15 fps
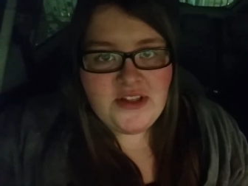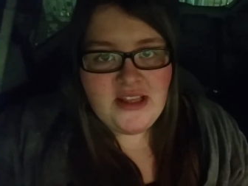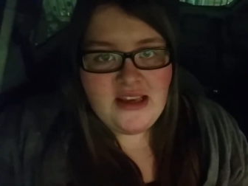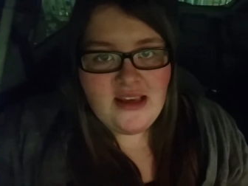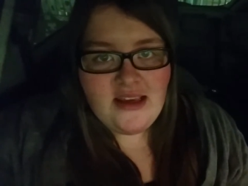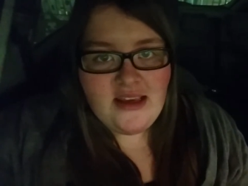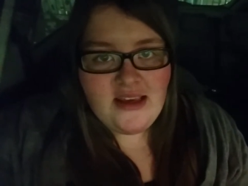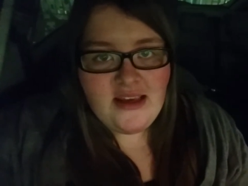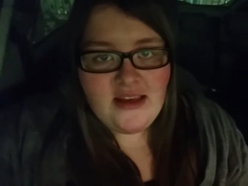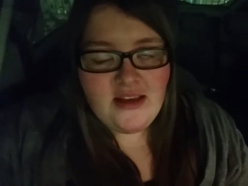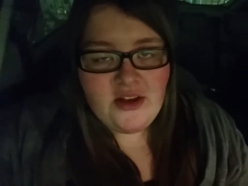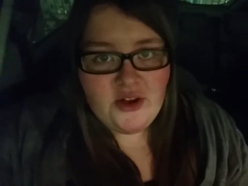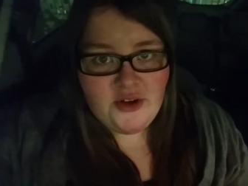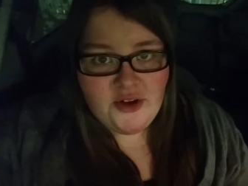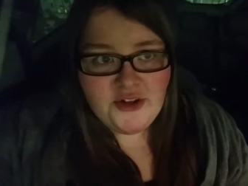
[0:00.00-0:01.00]
the
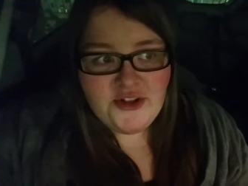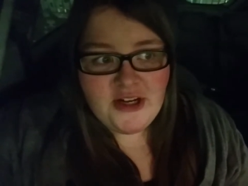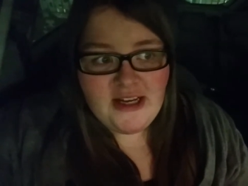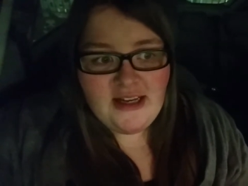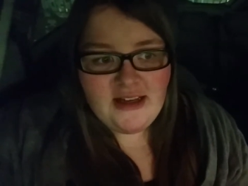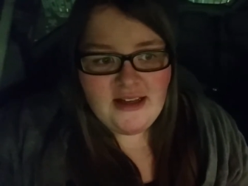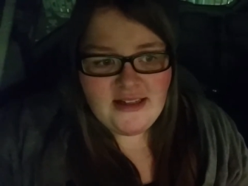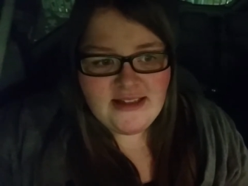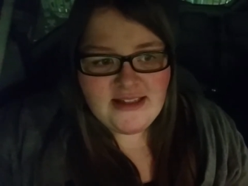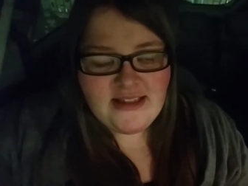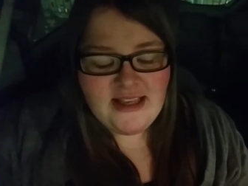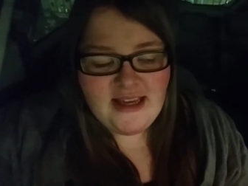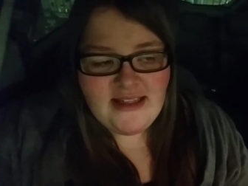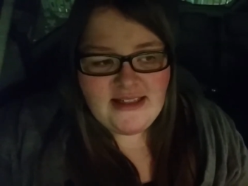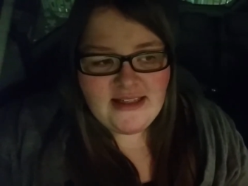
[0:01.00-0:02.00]
Coco trailer, as I
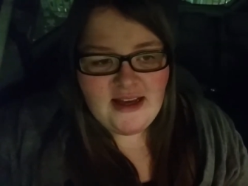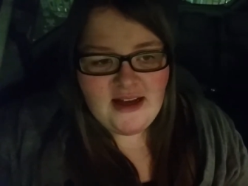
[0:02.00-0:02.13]
said.